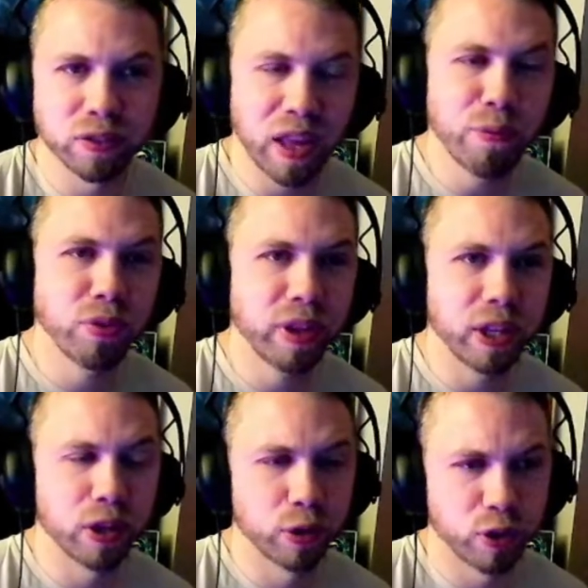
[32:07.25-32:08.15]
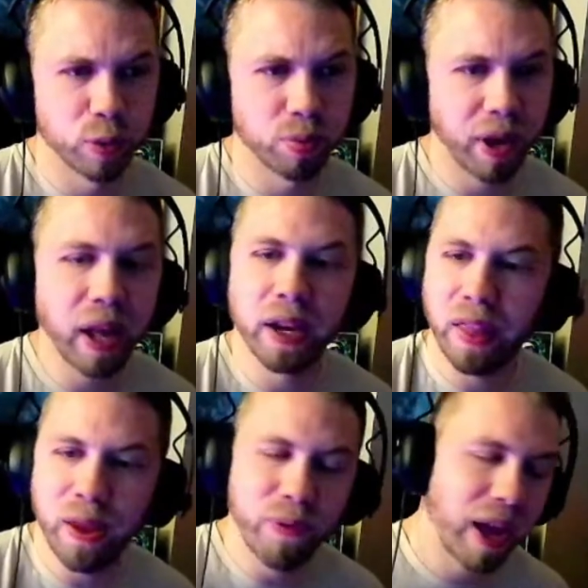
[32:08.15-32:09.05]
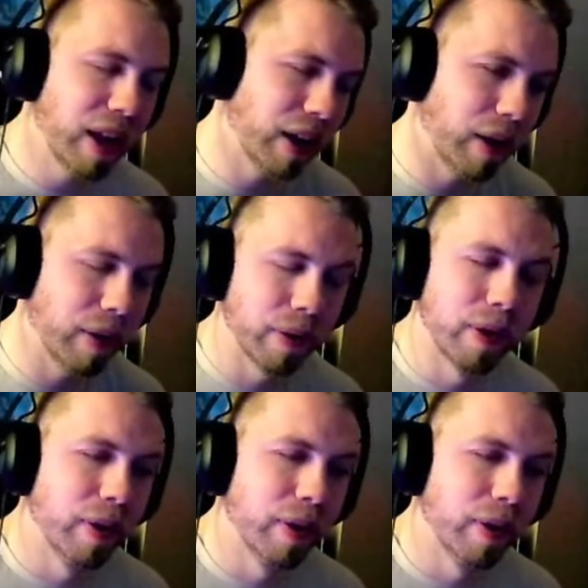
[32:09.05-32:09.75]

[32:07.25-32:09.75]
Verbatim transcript: They've really hurt their brand. They've had uh,